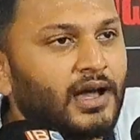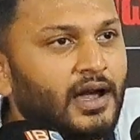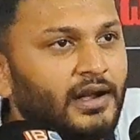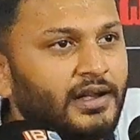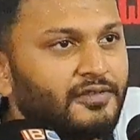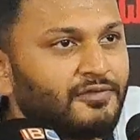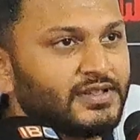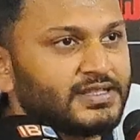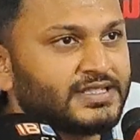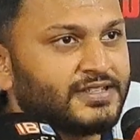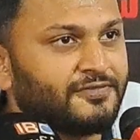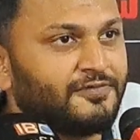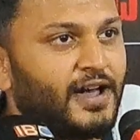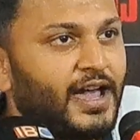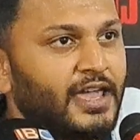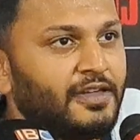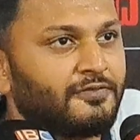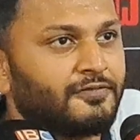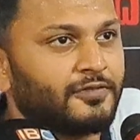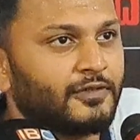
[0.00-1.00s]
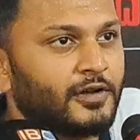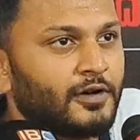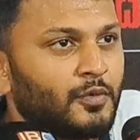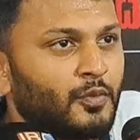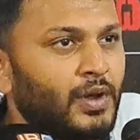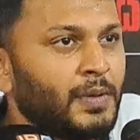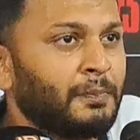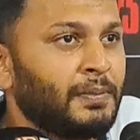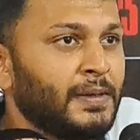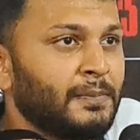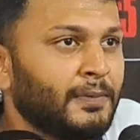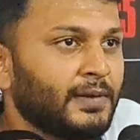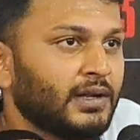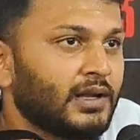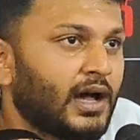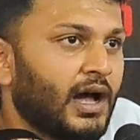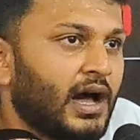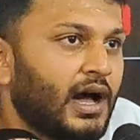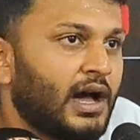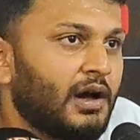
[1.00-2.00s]
can't even survive? When people
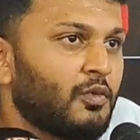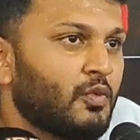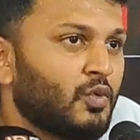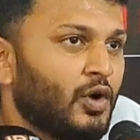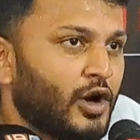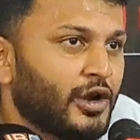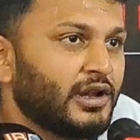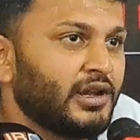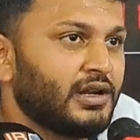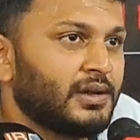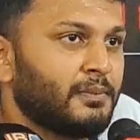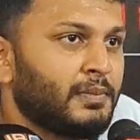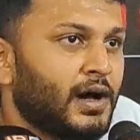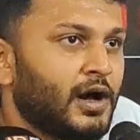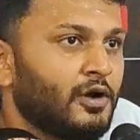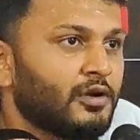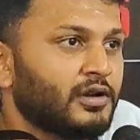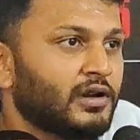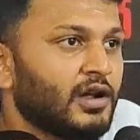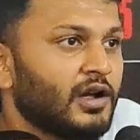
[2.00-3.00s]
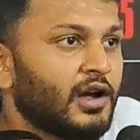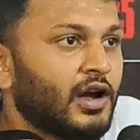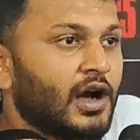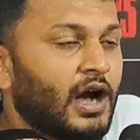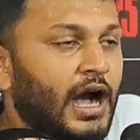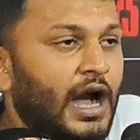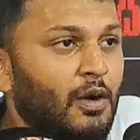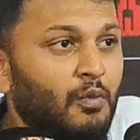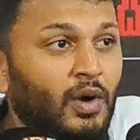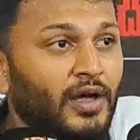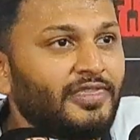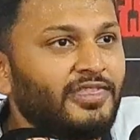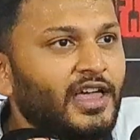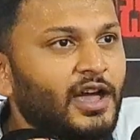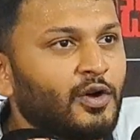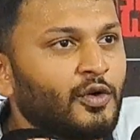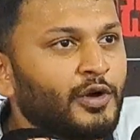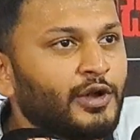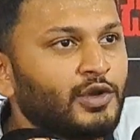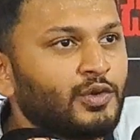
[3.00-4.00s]
are worried about what
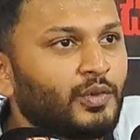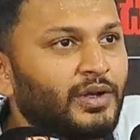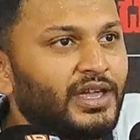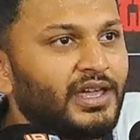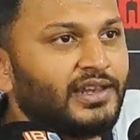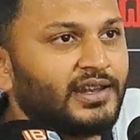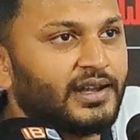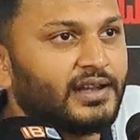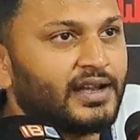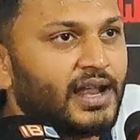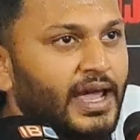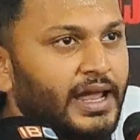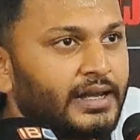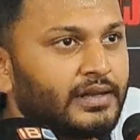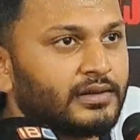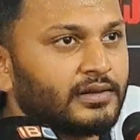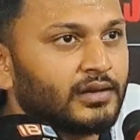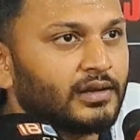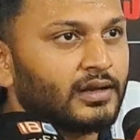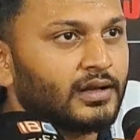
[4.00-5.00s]
they're going to eat at night?